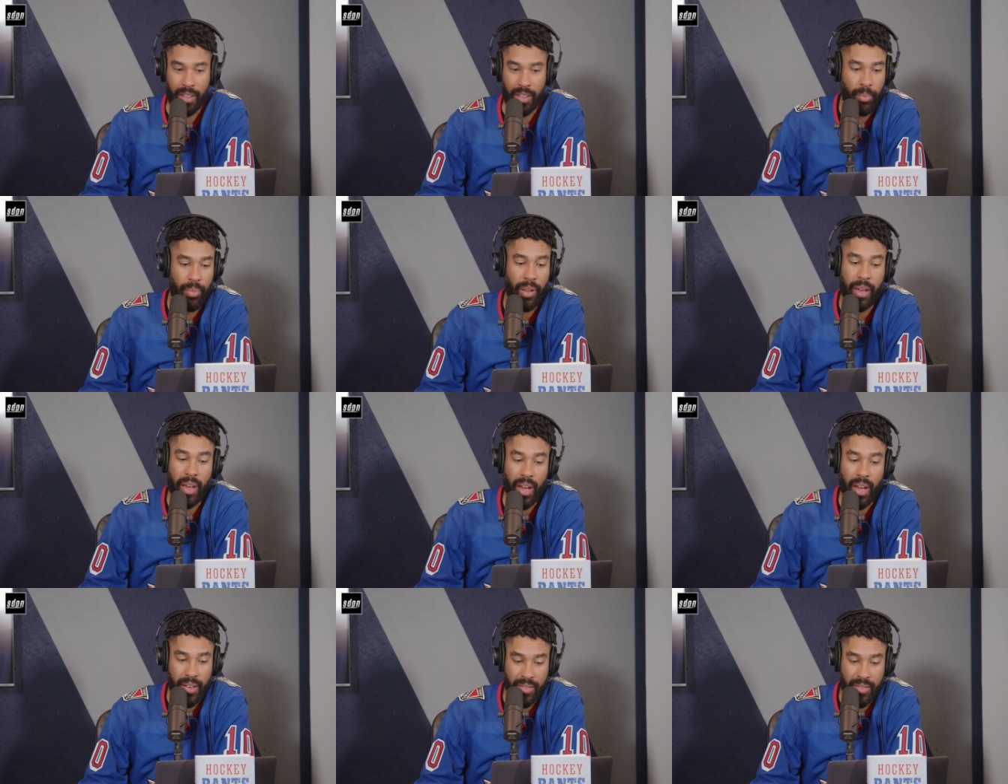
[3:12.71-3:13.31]
the
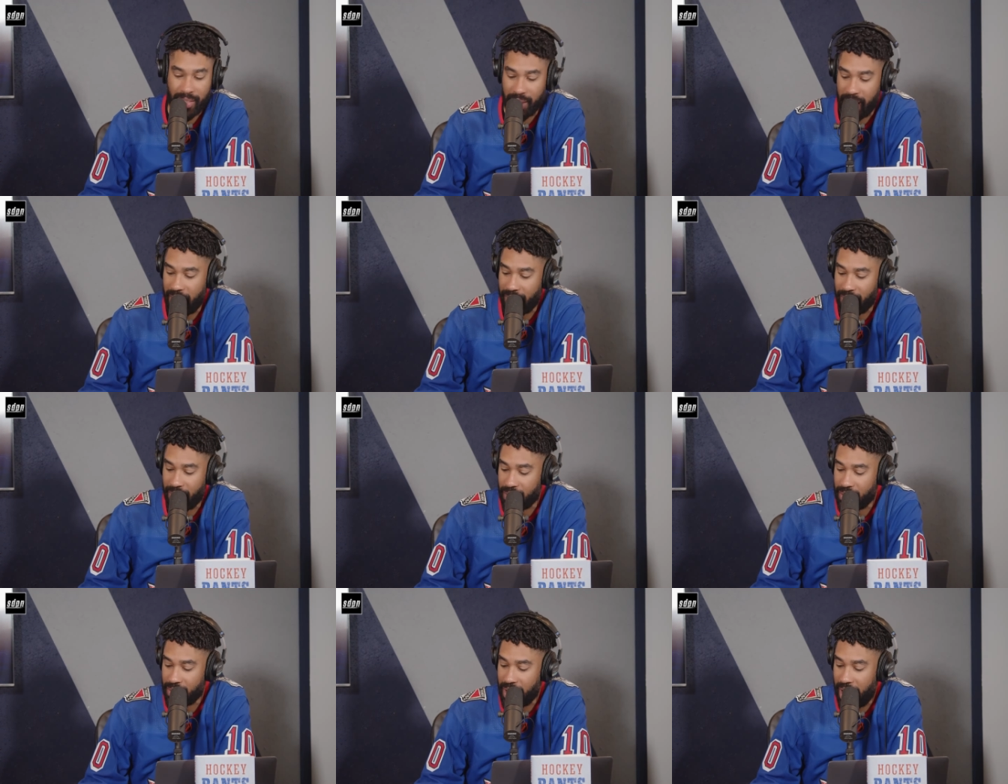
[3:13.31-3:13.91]
playoffs and
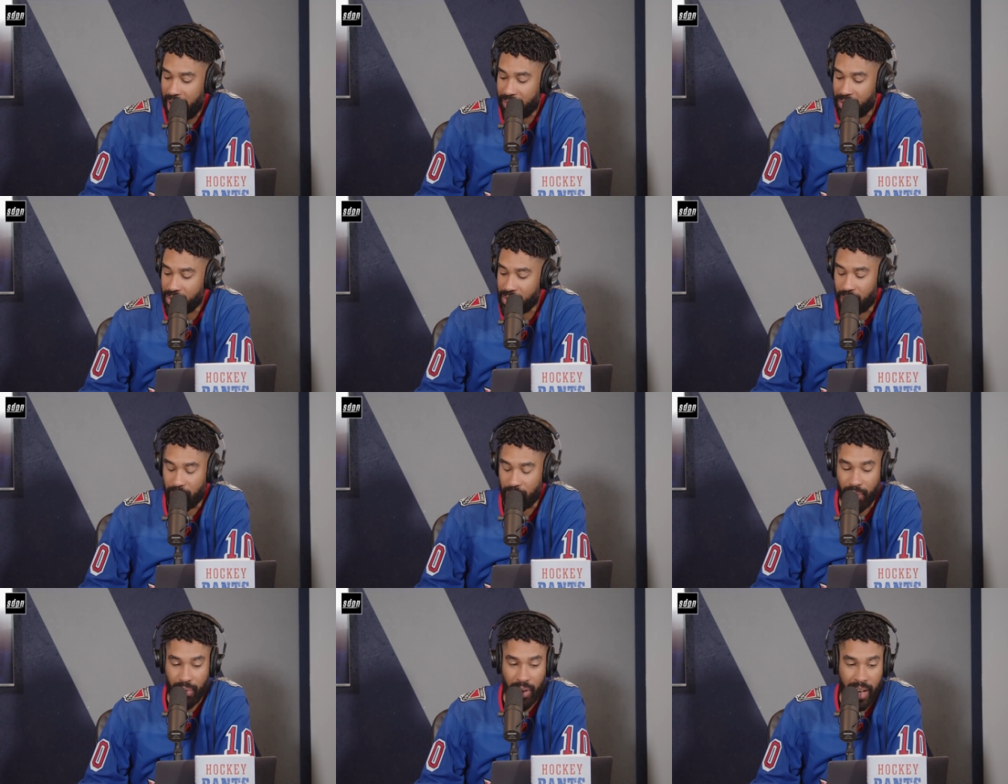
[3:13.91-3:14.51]
have a
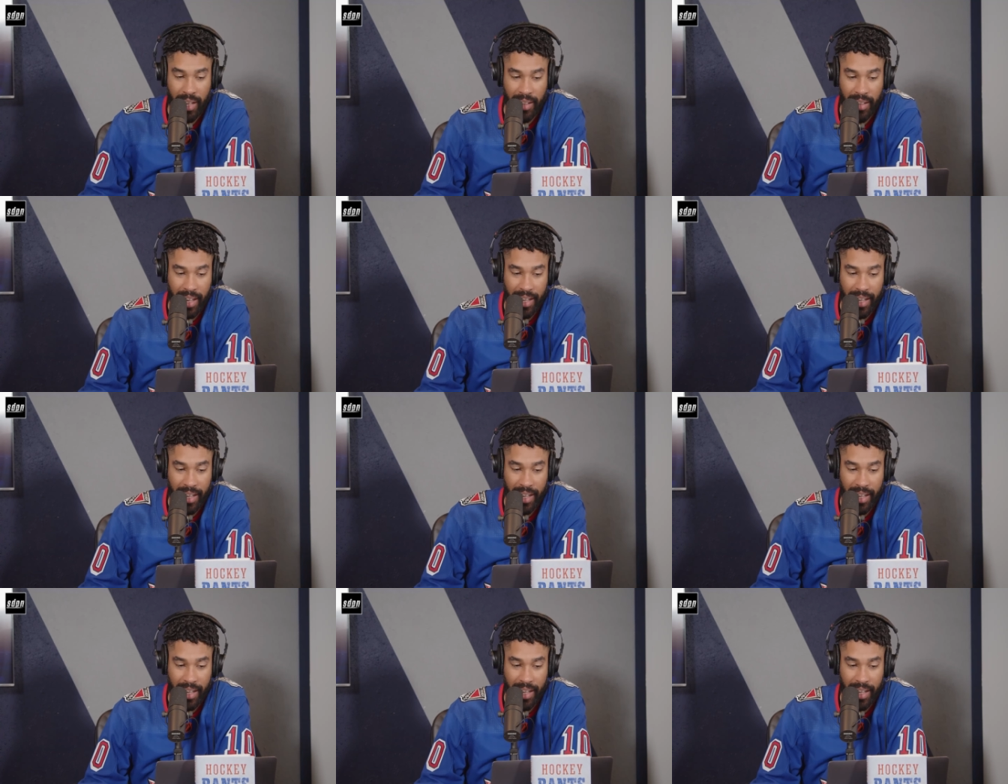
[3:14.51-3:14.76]
sort of run.